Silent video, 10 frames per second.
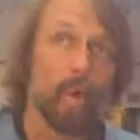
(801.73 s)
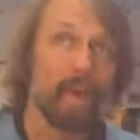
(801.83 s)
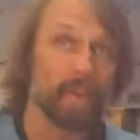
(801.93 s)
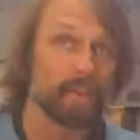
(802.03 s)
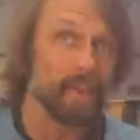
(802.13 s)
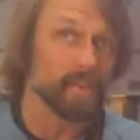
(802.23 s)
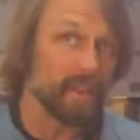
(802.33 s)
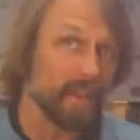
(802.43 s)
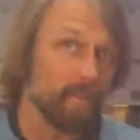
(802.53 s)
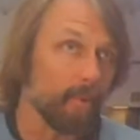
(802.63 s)
one is
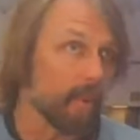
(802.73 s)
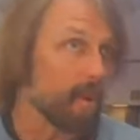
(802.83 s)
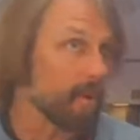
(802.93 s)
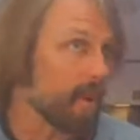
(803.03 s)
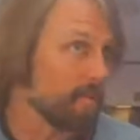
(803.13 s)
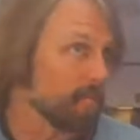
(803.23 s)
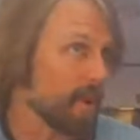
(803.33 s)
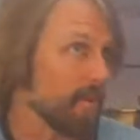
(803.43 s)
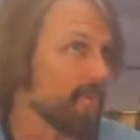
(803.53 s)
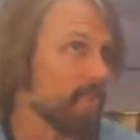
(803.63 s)
getumbo.com is
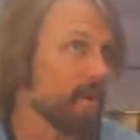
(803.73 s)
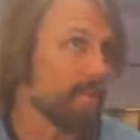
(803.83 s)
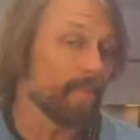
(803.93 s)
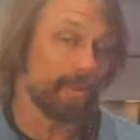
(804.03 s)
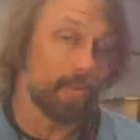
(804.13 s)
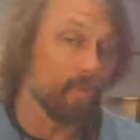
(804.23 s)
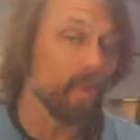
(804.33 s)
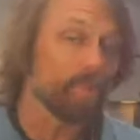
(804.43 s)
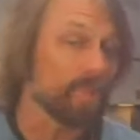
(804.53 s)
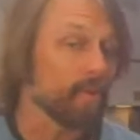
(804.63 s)
what I'm involved in, but the
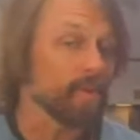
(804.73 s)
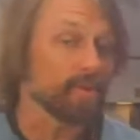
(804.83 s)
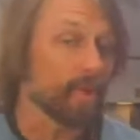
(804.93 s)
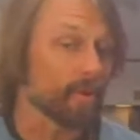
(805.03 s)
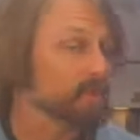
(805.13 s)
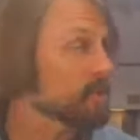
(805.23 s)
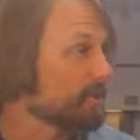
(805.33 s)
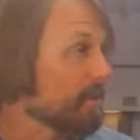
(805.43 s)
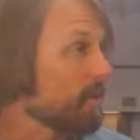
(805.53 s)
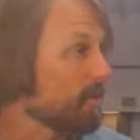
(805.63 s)
real deal is Marcus
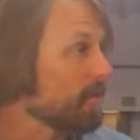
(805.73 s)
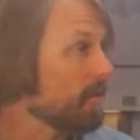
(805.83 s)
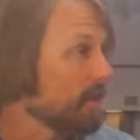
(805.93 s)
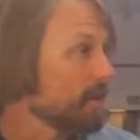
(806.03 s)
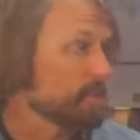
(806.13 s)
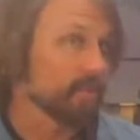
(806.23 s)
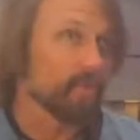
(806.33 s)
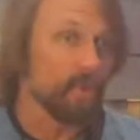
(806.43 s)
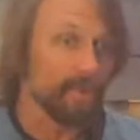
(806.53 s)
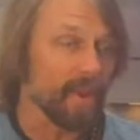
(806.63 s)
Capone, who's a
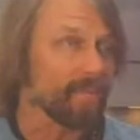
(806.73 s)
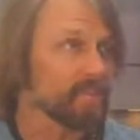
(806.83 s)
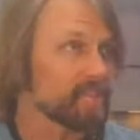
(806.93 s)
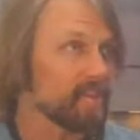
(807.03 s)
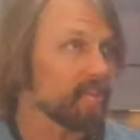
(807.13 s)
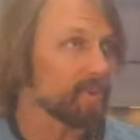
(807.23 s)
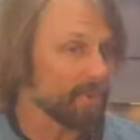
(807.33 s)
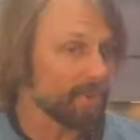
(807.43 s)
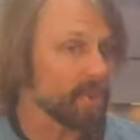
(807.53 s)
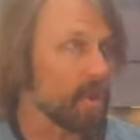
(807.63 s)
former Navy SEAL. He
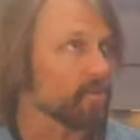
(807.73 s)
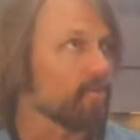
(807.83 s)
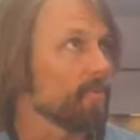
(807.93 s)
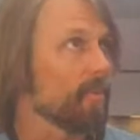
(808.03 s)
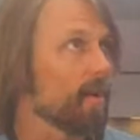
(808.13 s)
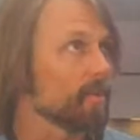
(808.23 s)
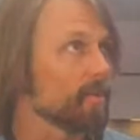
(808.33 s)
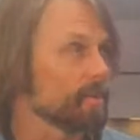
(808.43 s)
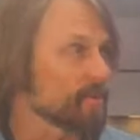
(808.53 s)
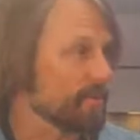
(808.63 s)
played college football
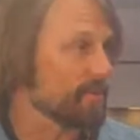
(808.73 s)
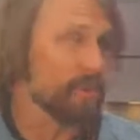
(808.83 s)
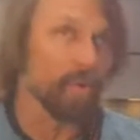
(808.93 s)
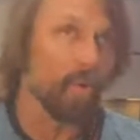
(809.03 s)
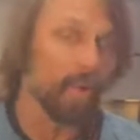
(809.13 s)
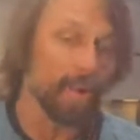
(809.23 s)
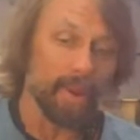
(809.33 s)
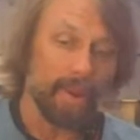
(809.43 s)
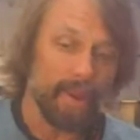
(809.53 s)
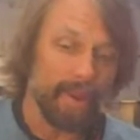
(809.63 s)
in Southern Illinois.
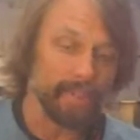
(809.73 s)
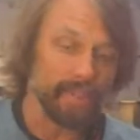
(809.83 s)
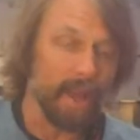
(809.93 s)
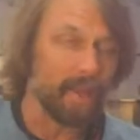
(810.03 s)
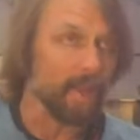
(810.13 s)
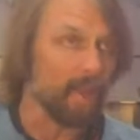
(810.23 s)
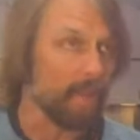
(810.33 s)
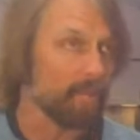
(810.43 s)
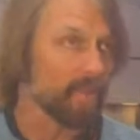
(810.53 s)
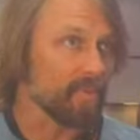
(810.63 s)
He's got
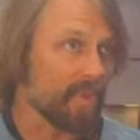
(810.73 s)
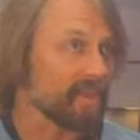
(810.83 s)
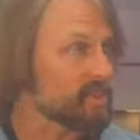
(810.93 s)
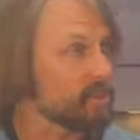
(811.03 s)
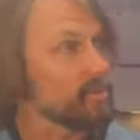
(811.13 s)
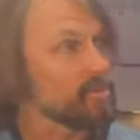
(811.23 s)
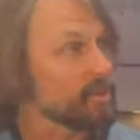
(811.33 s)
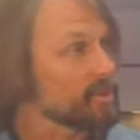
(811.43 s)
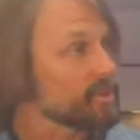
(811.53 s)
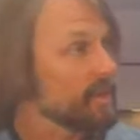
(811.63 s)
Vet
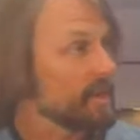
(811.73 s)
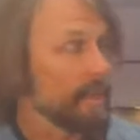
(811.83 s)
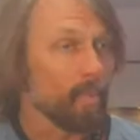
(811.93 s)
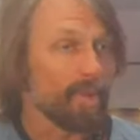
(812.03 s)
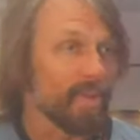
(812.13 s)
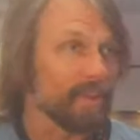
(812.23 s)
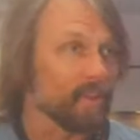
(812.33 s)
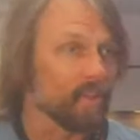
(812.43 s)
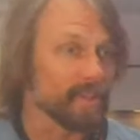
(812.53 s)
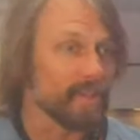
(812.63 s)
Solutions, and what they
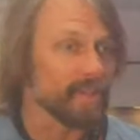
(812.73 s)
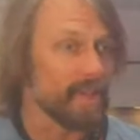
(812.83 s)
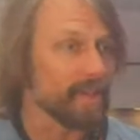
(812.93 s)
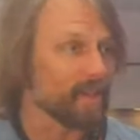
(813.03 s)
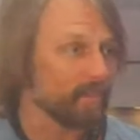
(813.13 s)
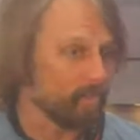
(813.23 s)
do is they take